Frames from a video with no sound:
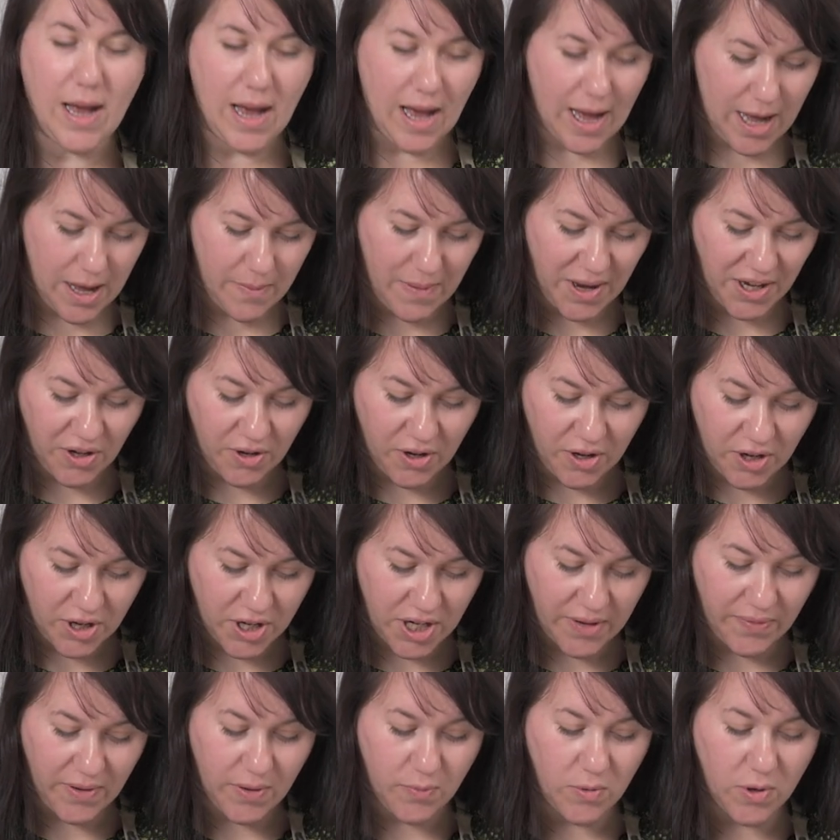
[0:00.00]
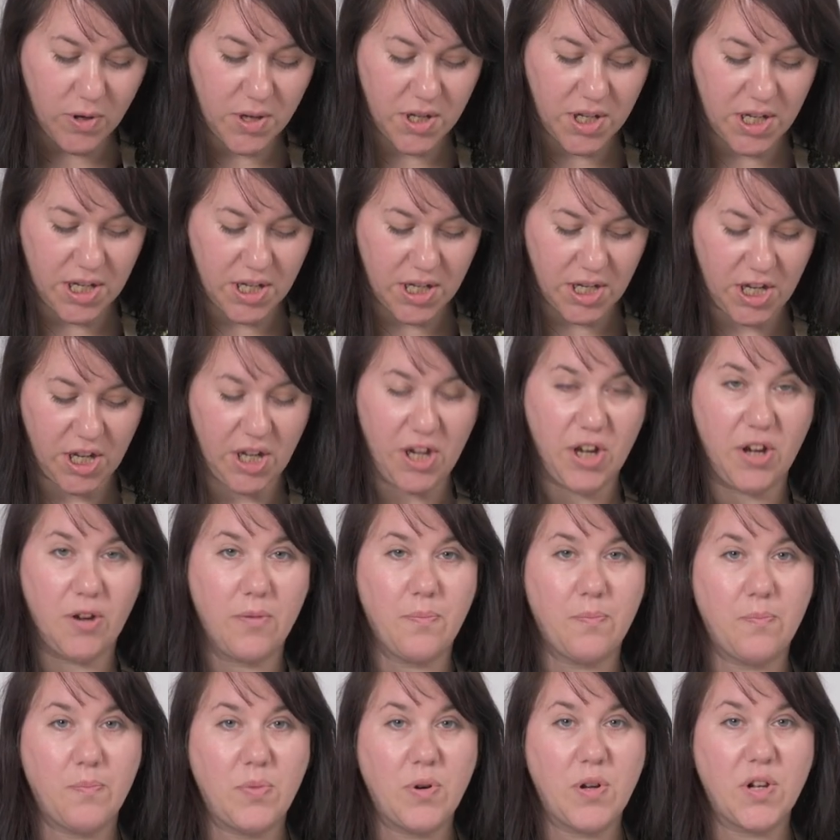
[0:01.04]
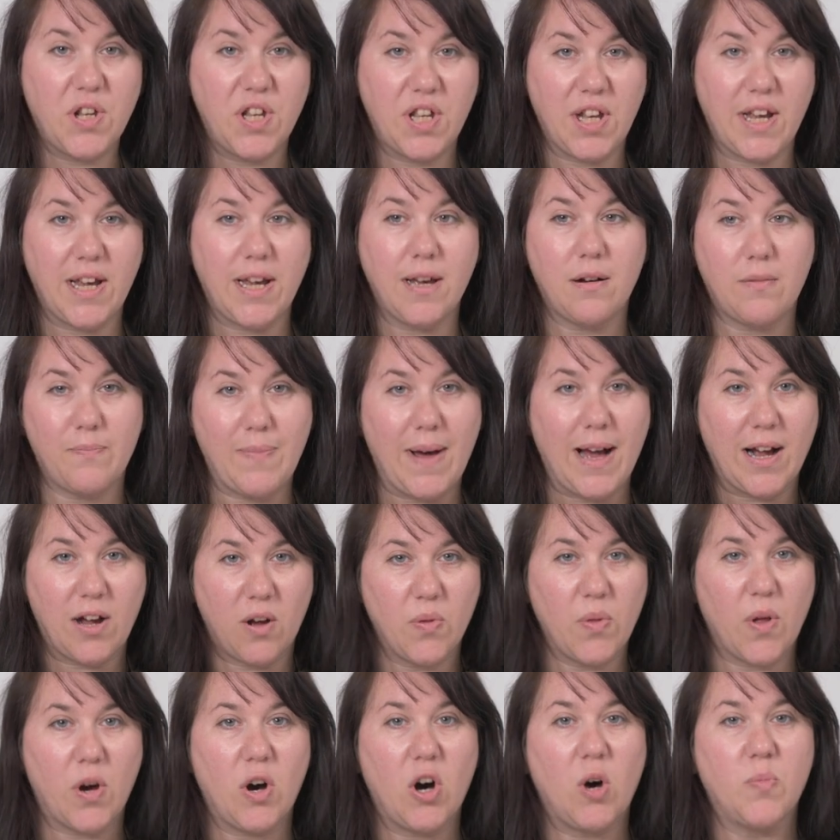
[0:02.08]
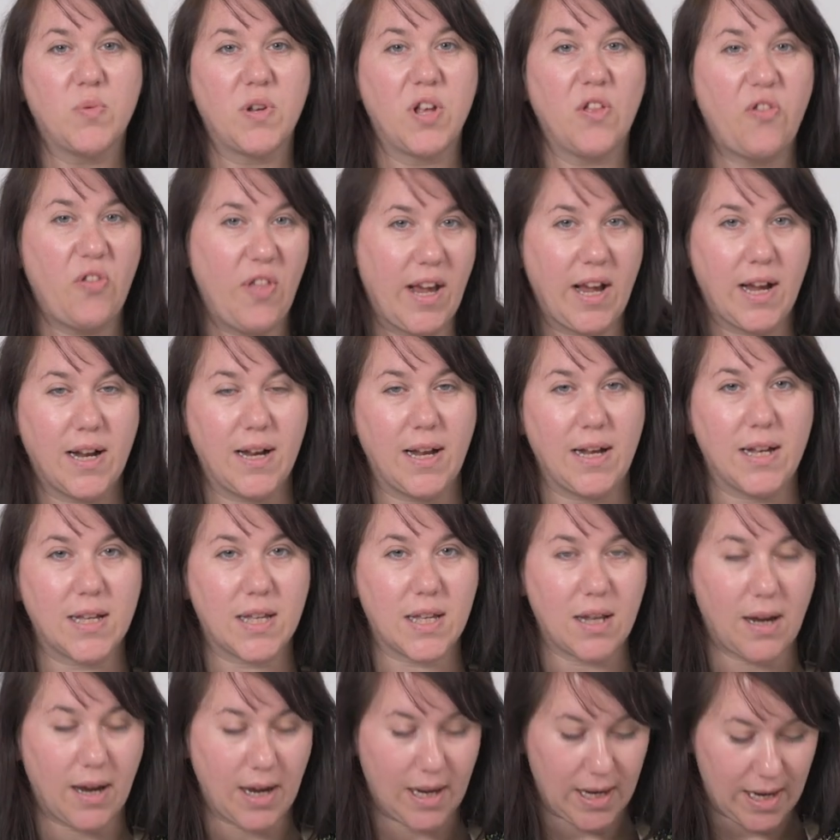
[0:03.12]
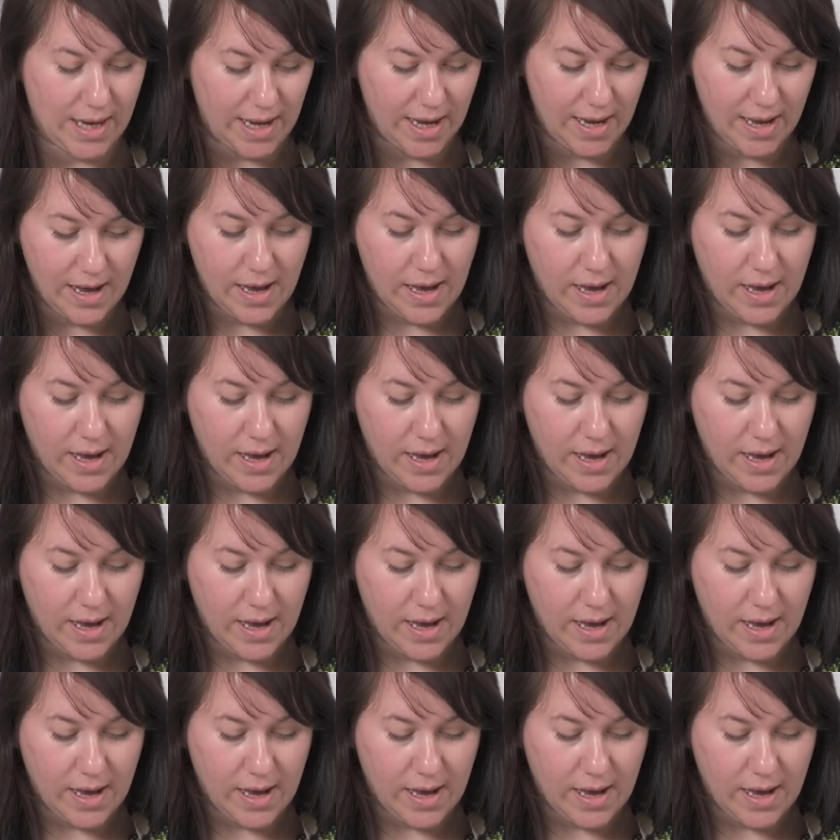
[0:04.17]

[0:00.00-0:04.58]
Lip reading: And you could, if you wanted to, put it back on the hob to thicken it slightly.